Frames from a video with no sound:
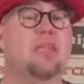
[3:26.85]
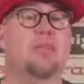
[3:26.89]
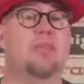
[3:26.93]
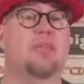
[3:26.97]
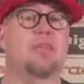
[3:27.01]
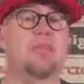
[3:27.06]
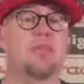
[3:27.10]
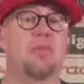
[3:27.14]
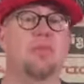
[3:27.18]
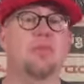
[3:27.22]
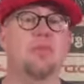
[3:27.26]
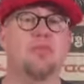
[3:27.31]

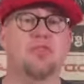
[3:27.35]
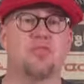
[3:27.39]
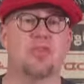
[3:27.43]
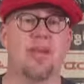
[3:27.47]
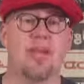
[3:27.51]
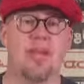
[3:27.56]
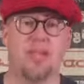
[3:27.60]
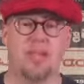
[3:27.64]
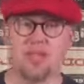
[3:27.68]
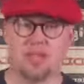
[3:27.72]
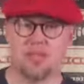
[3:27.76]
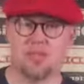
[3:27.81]
from the
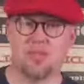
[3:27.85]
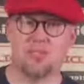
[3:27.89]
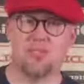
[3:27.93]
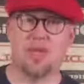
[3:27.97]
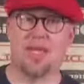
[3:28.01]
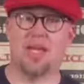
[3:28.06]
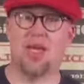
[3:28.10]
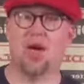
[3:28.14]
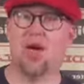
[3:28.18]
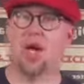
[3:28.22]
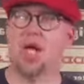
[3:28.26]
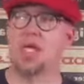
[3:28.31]
trailers
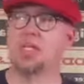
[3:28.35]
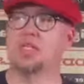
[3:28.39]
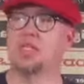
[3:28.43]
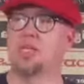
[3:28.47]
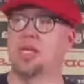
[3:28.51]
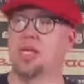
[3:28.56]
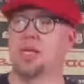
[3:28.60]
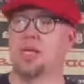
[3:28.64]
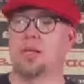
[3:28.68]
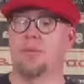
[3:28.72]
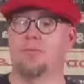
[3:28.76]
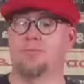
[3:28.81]
because
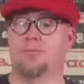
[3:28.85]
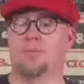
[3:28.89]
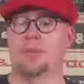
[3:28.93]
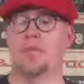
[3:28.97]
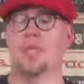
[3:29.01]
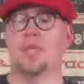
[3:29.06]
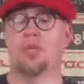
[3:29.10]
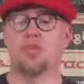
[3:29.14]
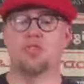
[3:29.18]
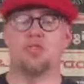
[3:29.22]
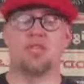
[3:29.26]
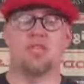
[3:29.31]

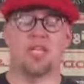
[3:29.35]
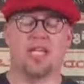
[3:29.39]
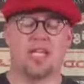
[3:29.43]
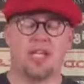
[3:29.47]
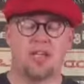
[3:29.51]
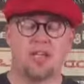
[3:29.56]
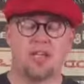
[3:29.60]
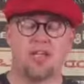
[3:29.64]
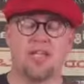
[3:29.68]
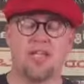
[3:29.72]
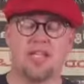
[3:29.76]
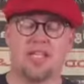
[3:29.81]
here's
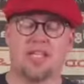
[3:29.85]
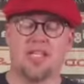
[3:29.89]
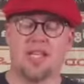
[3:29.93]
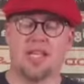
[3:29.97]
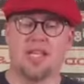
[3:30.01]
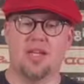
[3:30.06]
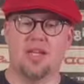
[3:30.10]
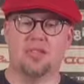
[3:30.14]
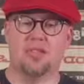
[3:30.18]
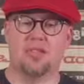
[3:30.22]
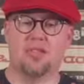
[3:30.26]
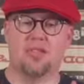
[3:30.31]

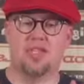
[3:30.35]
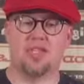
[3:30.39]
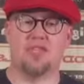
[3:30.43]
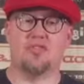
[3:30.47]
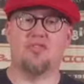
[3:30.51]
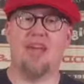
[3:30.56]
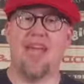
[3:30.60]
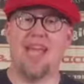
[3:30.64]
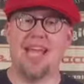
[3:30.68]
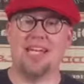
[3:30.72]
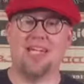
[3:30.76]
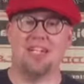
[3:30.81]
the
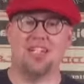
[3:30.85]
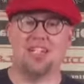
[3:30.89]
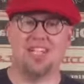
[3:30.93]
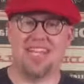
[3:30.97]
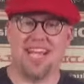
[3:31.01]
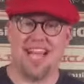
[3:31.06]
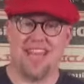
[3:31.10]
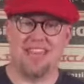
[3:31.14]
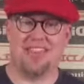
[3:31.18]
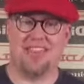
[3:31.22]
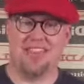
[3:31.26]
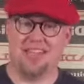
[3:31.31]
strategy,
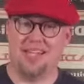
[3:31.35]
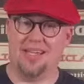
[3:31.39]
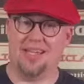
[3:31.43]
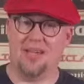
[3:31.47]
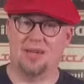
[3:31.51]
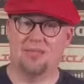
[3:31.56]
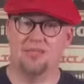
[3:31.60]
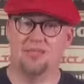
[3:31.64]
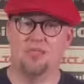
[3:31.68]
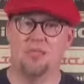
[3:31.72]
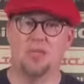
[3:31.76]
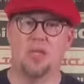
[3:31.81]
I think.
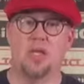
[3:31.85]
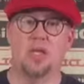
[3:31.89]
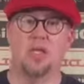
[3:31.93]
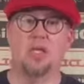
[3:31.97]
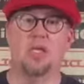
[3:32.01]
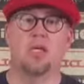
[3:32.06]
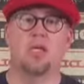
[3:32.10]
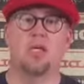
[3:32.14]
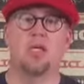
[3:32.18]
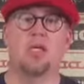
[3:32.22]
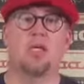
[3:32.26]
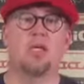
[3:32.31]

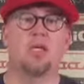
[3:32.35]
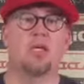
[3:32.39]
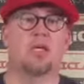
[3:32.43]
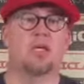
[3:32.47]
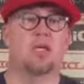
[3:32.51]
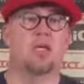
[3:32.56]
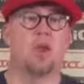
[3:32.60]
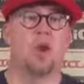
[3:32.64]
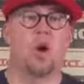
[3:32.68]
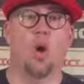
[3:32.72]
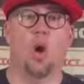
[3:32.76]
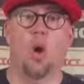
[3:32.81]

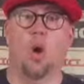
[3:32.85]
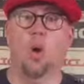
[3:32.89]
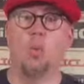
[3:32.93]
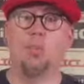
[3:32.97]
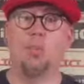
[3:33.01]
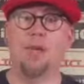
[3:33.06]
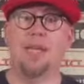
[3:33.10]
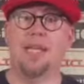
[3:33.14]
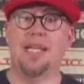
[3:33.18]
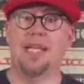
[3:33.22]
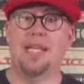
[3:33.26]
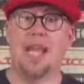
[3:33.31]

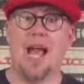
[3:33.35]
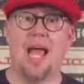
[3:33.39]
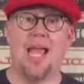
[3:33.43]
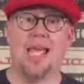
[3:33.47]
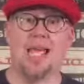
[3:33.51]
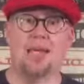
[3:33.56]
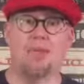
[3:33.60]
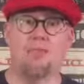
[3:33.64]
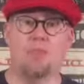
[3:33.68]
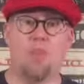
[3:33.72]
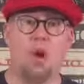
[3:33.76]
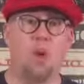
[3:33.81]
Opening
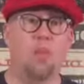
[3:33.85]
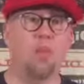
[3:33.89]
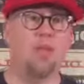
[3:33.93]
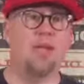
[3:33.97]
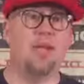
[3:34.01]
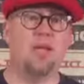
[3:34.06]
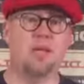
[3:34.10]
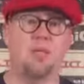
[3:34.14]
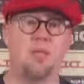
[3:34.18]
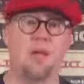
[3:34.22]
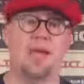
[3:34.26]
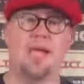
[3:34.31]
night,
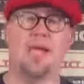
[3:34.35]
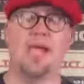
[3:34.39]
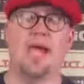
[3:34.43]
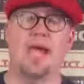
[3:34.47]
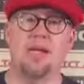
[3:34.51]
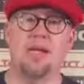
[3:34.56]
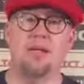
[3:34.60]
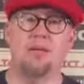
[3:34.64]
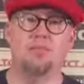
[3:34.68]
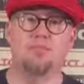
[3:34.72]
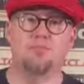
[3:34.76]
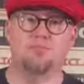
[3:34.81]
opening
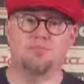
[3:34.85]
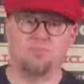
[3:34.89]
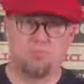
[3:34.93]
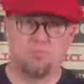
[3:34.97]
weekend,